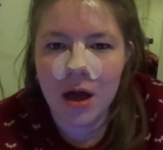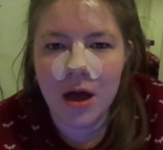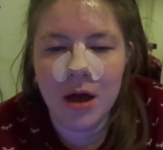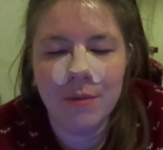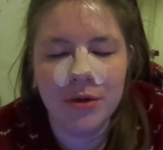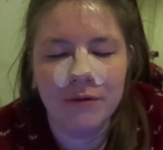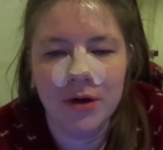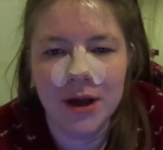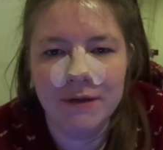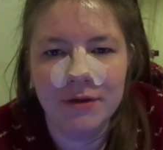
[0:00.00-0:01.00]
So I've
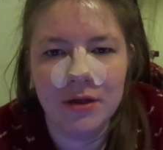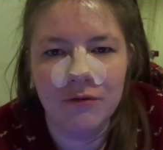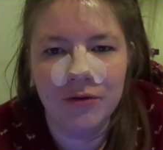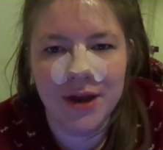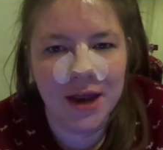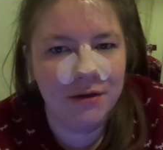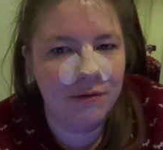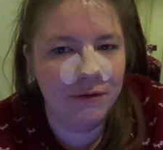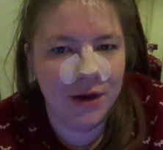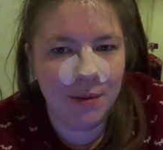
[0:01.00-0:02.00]
got to leave this on for 10 to
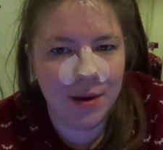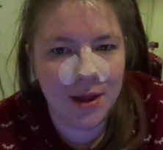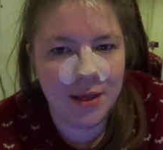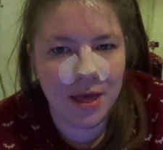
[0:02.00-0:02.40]
15 minutes